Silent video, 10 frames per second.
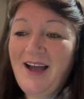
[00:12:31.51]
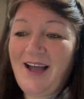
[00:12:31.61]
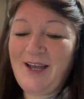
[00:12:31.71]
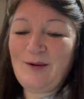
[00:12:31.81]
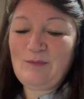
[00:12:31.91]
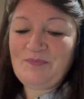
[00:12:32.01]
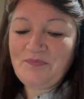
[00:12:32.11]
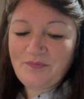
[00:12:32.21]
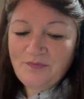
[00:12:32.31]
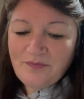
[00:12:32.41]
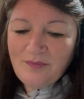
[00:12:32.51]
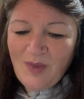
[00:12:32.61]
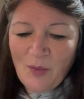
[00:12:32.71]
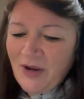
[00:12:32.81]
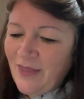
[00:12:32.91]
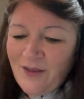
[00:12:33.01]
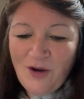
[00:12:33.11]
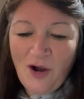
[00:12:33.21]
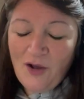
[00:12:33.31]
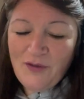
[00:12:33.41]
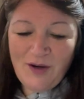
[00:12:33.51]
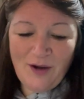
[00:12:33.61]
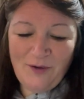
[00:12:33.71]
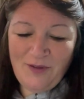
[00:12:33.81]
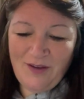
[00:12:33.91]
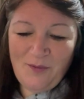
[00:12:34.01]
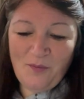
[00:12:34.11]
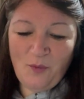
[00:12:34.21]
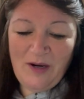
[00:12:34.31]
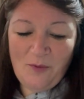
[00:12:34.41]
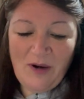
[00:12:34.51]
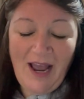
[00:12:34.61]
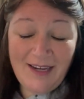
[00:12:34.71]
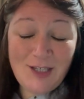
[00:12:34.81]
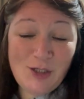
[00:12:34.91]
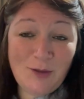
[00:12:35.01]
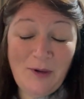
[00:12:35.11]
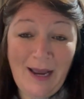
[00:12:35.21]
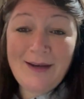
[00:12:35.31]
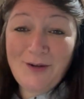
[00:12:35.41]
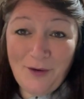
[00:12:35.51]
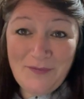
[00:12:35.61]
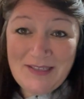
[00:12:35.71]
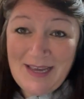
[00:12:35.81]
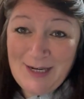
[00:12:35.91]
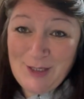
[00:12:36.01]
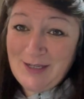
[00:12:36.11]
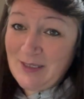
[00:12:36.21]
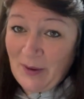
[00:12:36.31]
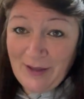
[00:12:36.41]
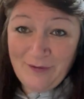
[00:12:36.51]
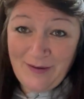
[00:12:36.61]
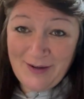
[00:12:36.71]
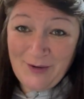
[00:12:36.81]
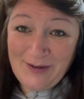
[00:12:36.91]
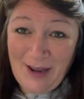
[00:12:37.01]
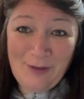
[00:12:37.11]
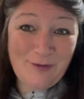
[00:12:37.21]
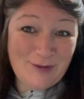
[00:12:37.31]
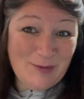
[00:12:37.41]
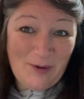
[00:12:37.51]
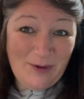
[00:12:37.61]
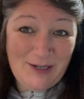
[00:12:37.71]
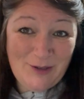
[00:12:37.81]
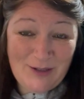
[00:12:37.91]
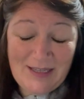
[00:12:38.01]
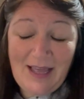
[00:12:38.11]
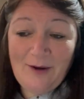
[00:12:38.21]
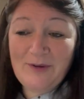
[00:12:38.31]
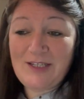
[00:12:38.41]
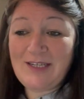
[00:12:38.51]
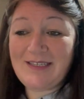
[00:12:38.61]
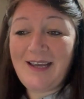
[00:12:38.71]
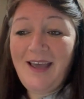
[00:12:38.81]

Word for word: But in the north, you know, that we had a conversation despite the fact that neither of us spoke each other's languages,